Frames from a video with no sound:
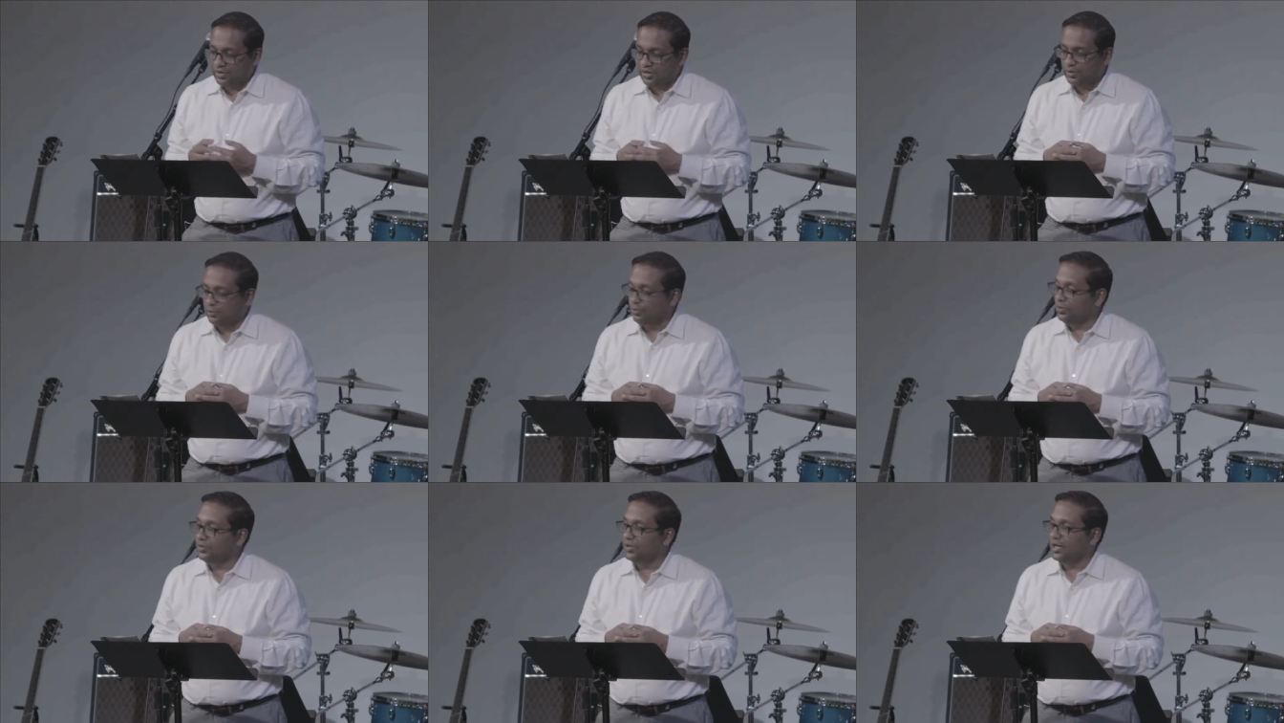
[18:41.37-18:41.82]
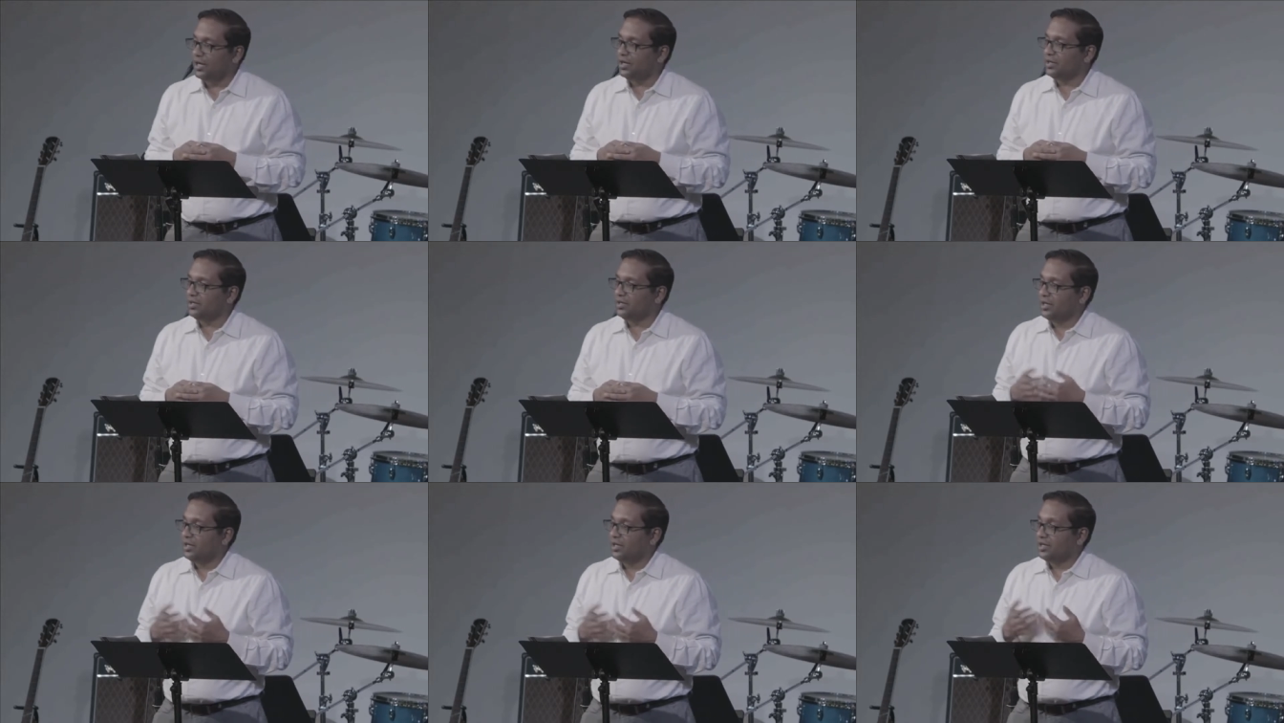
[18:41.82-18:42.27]
He will
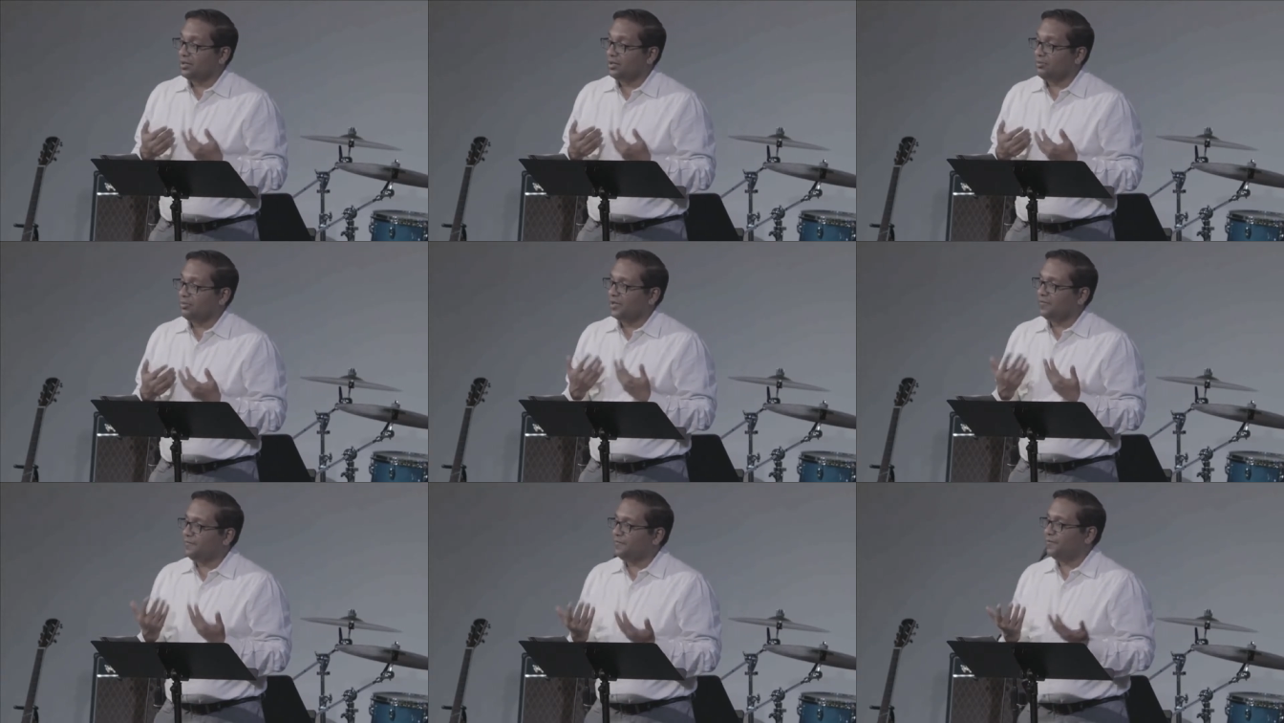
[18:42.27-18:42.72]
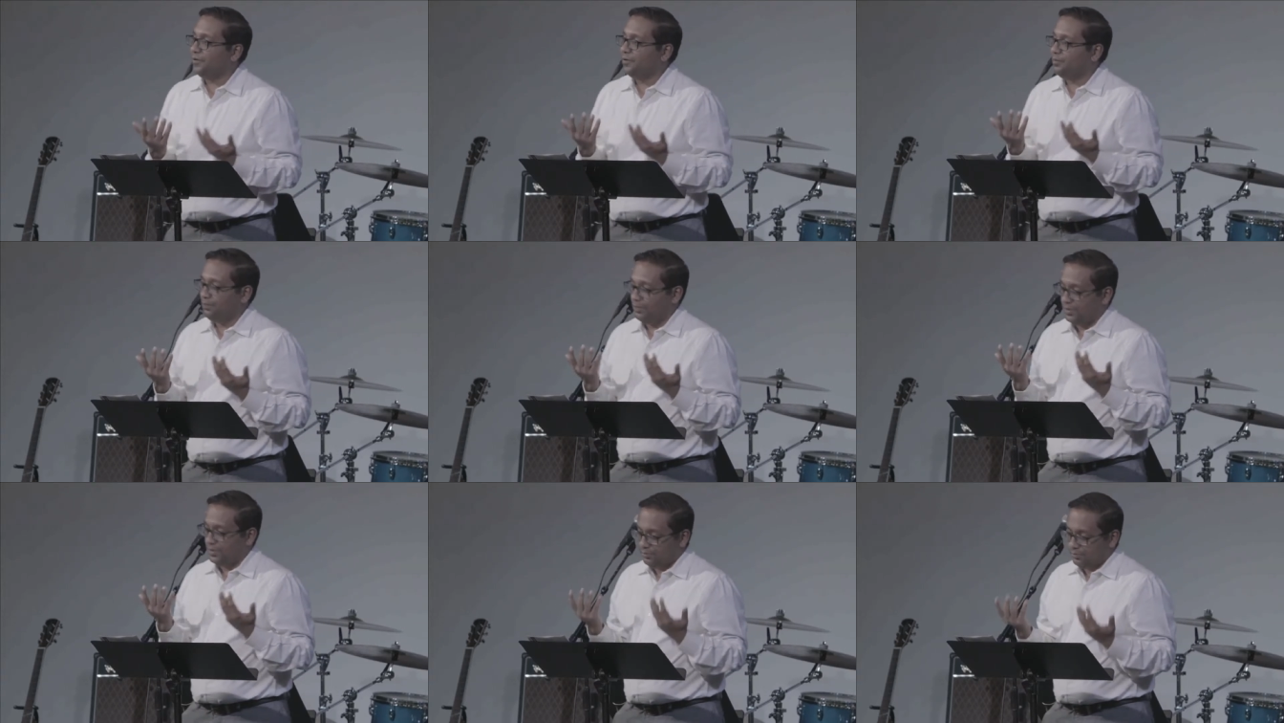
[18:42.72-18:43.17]
not let my
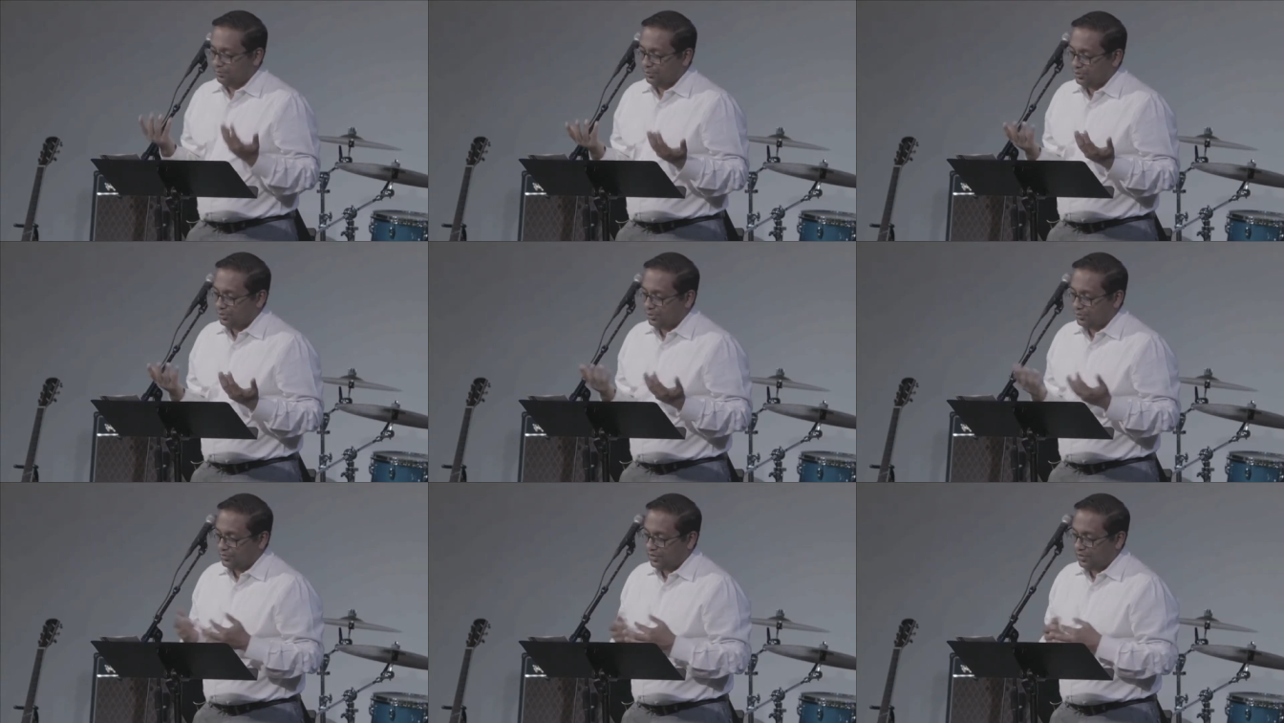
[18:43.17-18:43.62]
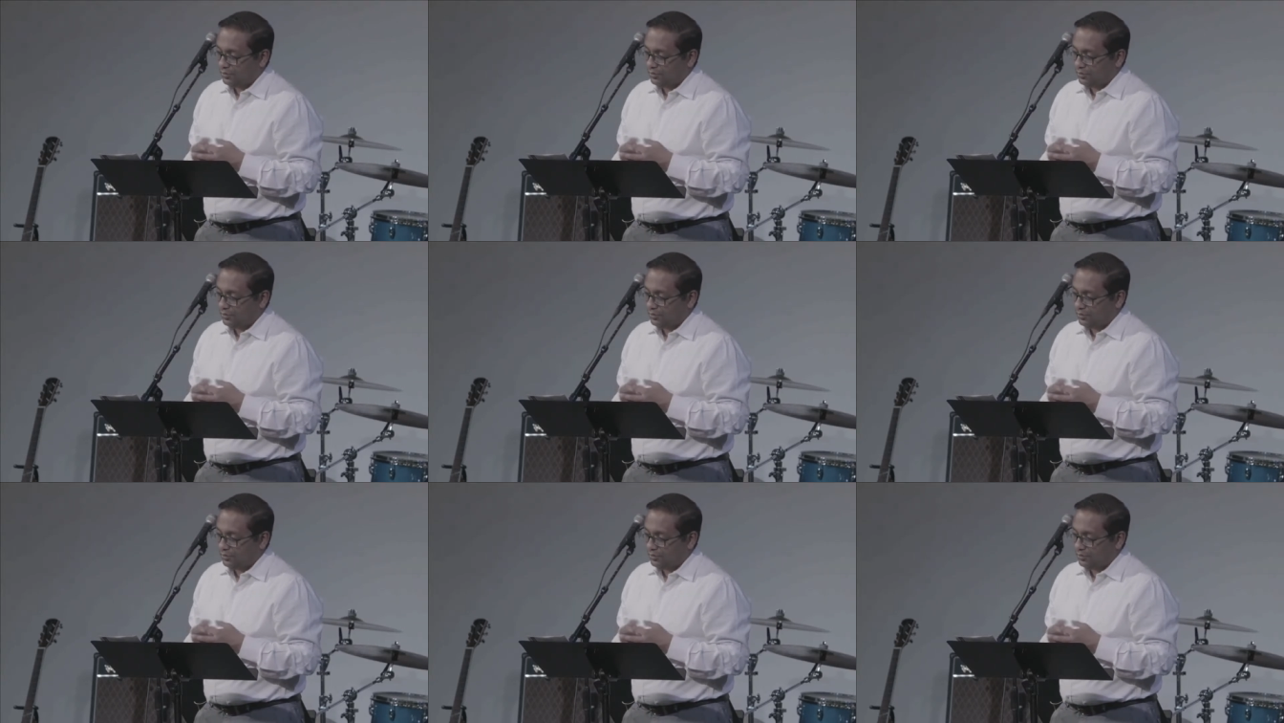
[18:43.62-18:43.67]
foot be moved.